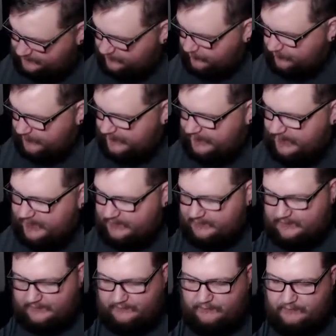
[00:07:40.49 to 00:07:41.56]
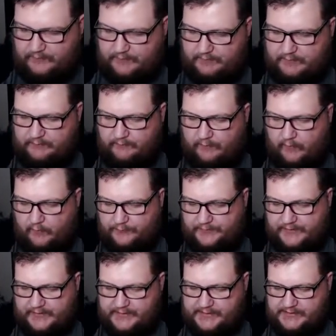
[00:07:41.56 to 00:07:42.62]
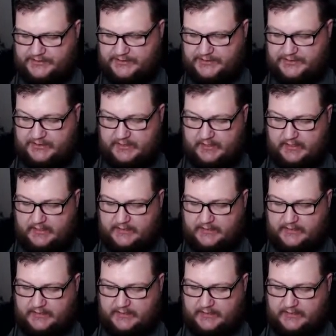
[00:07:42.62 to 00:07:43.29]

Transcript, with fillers: so we get Vivid Voltage,